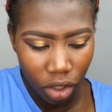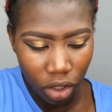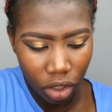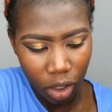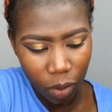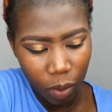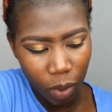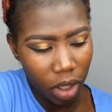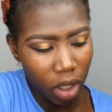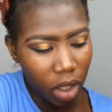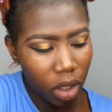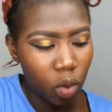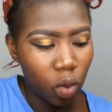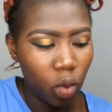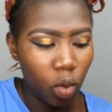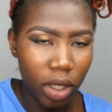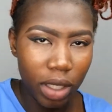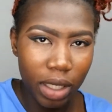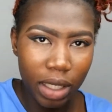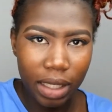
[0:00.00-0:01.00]
just because
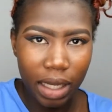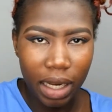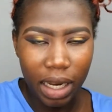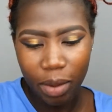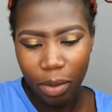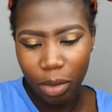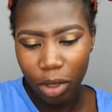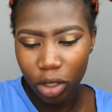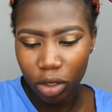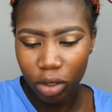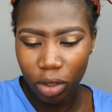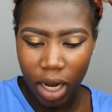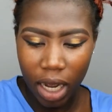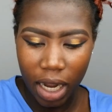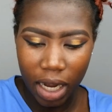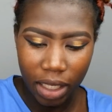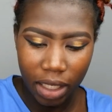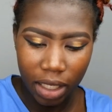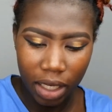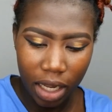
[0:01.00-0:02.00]
one is a little bit too
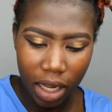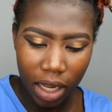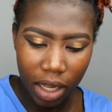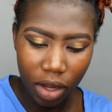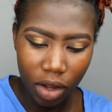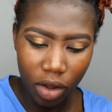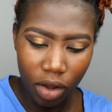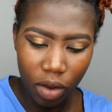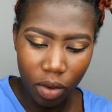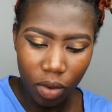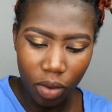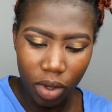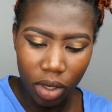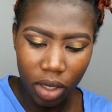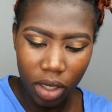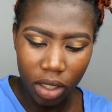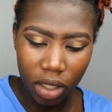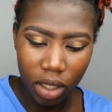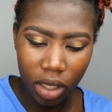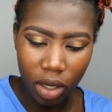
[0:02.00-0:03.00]
lighter and the other
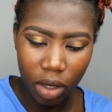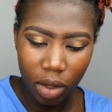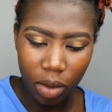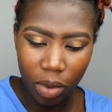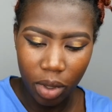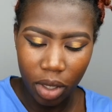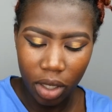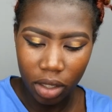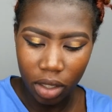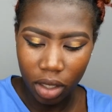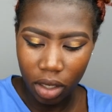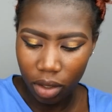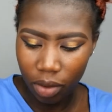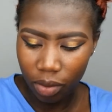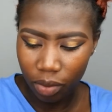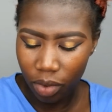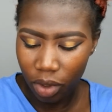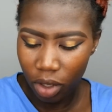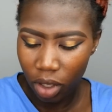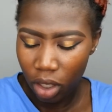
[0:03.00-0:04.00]
one is a little bit
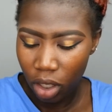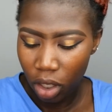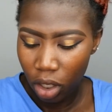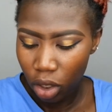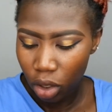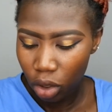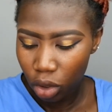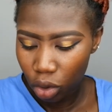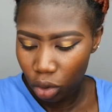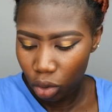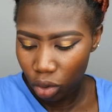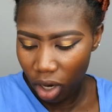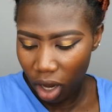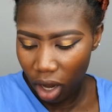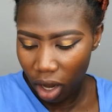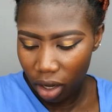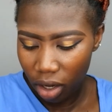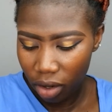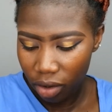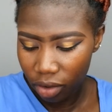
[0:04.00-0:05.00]
too
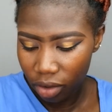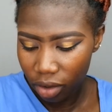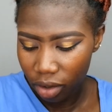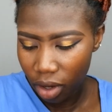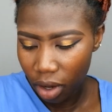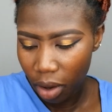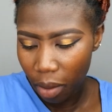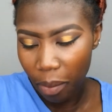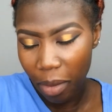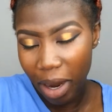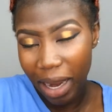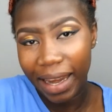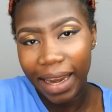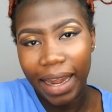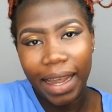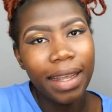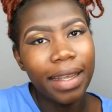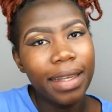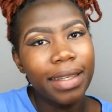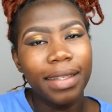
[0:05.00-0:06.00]
dark. My
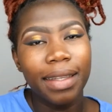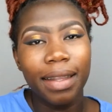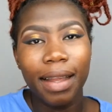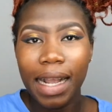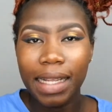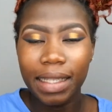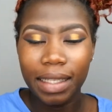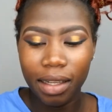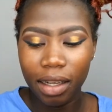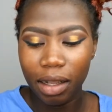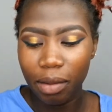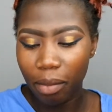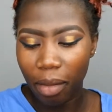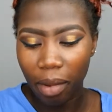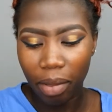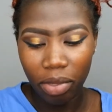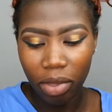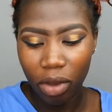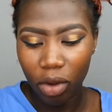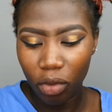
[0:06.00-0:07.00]
neck is lighter
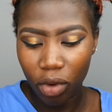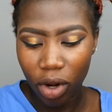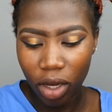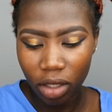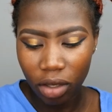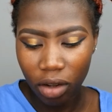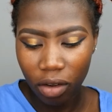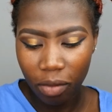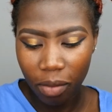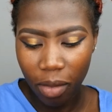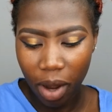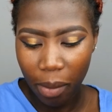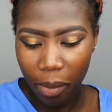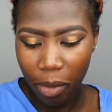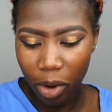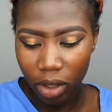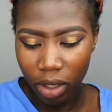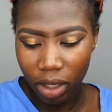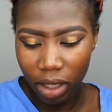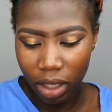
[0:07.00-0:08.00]
than the rest of my
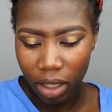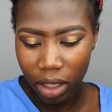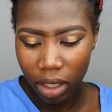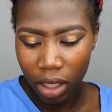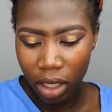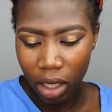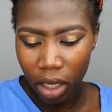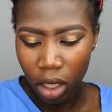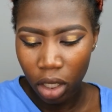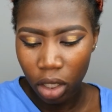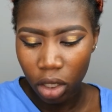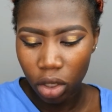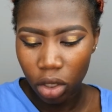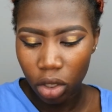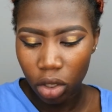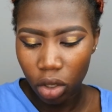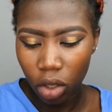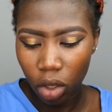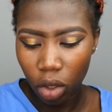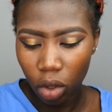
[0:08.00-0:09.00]
body,
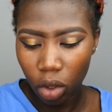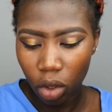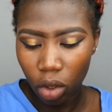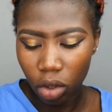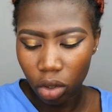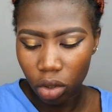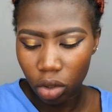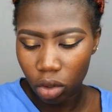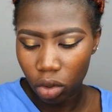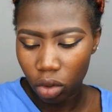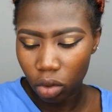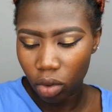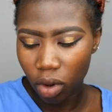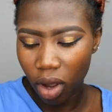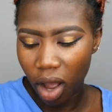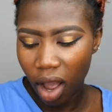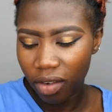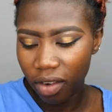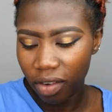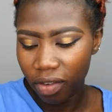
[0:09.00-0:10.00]
so
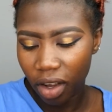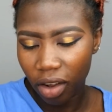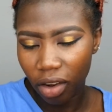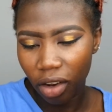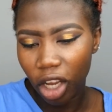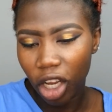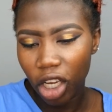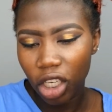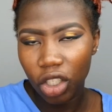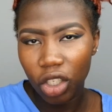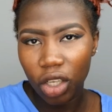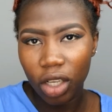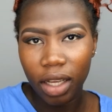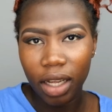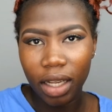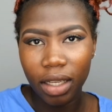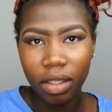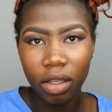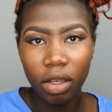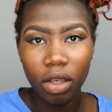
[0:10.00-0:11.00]
to have a foundation
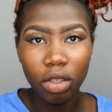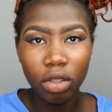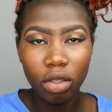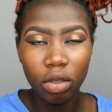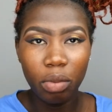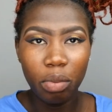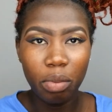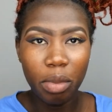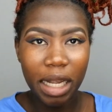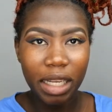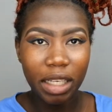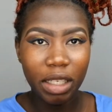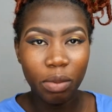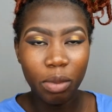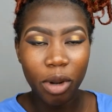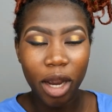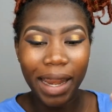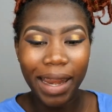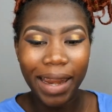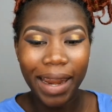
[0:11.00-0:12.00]
that is going to
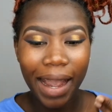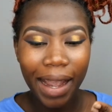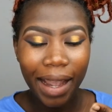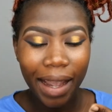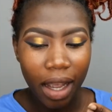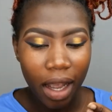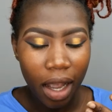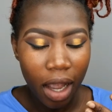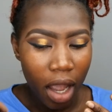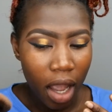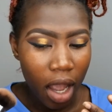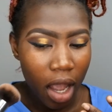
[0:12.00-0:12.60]
match my neck